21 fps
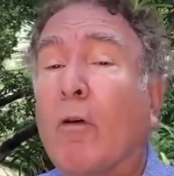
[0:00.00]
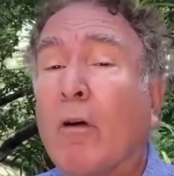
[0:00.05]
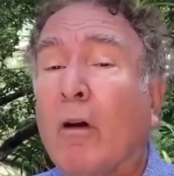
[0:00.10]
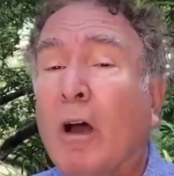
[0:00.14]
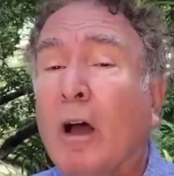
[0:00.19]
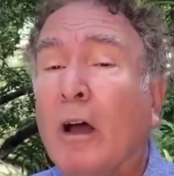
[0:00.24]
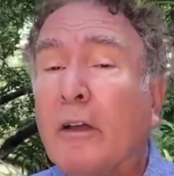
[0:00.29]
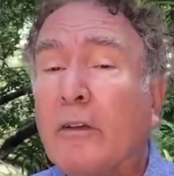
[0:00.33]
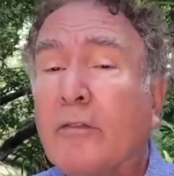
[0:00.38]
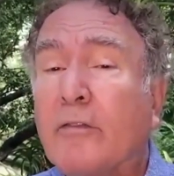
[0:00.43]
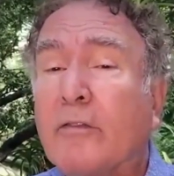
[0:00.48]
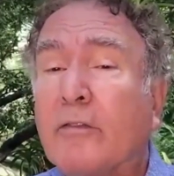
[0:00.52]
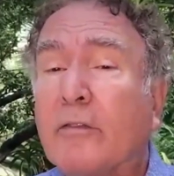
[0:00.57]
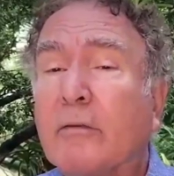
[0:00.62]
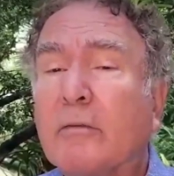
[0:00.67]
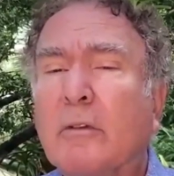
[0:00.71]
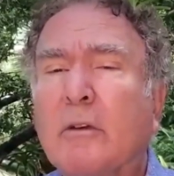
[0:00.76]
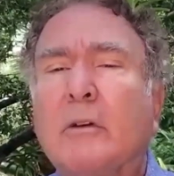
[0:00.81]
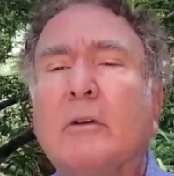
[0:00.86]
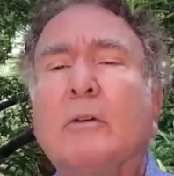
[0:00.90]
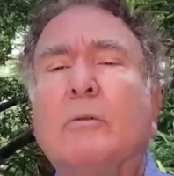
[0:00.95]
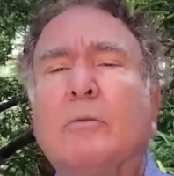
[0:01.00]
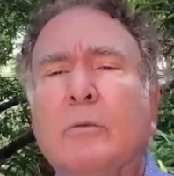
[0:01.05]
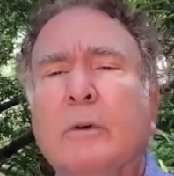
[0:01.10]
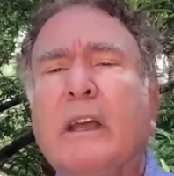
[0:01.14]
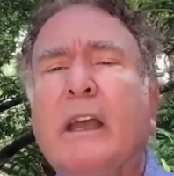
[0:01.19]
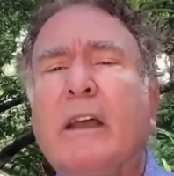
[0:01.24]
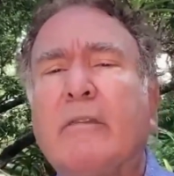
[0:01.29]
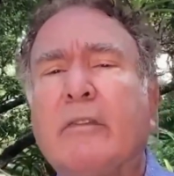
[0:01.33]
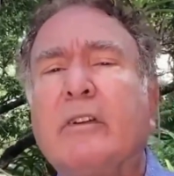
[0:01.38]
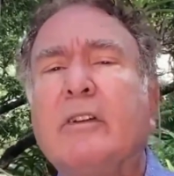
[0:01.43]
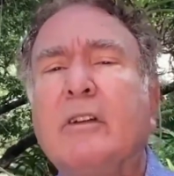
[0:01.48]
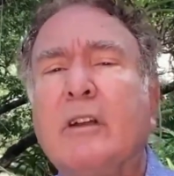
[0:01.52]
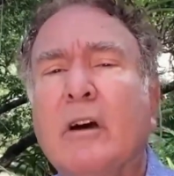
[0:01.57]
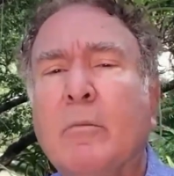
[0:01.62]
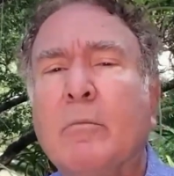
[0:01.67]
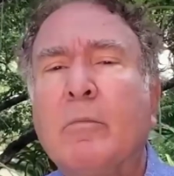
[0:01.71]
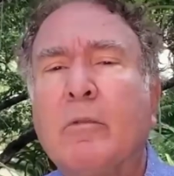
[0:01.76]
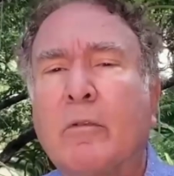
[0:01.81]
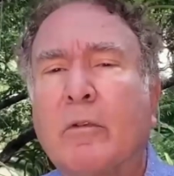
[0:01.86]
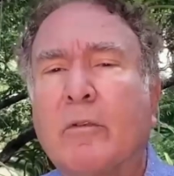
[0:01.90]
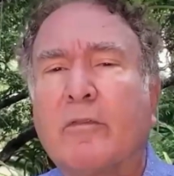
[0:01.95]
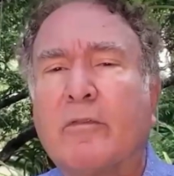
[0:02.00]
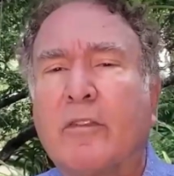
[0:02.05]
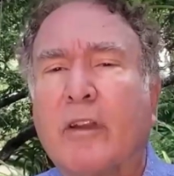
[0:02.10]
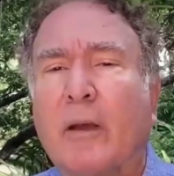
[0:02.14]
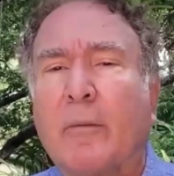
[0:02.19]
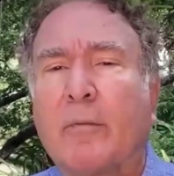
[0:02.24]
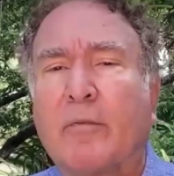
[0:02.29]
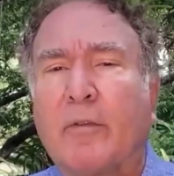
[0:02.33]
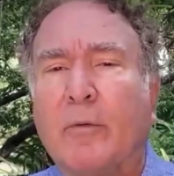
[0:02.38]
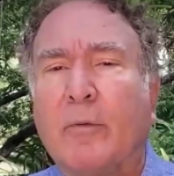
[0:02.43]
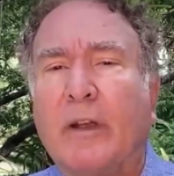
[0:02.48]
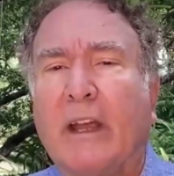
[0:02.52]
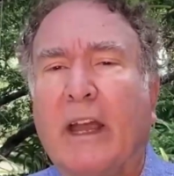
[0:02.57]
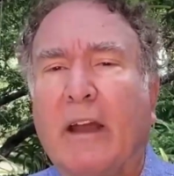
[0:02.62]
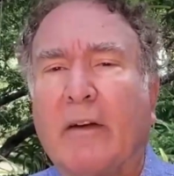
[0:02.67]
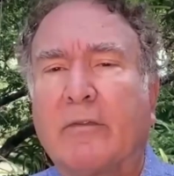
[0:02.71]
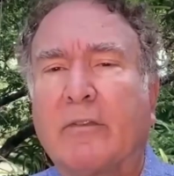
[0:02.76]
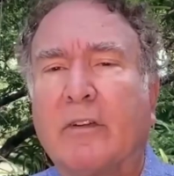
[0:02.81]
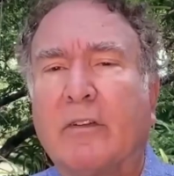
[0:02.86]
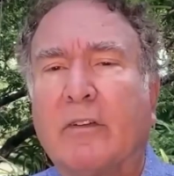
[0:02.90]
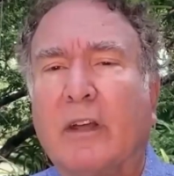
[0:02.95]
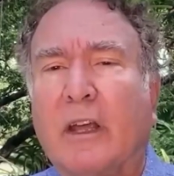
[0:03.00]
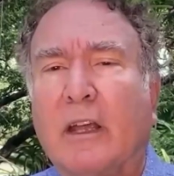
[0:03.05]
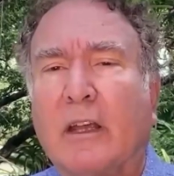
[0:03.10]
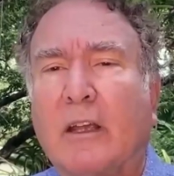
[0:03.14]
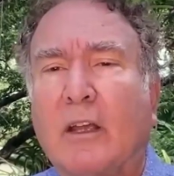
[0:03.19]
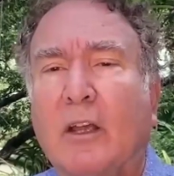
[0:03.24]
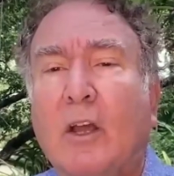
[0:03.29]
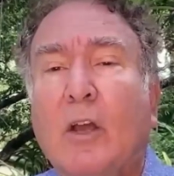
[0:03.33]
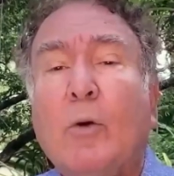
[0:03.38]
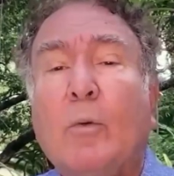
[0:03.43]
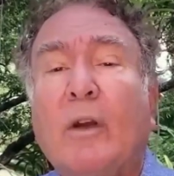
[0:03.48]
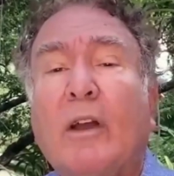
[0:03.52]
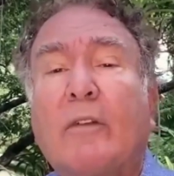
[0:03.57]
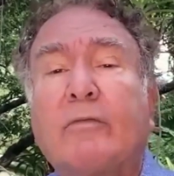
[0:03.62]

For us, we have a number of steps that we have to take.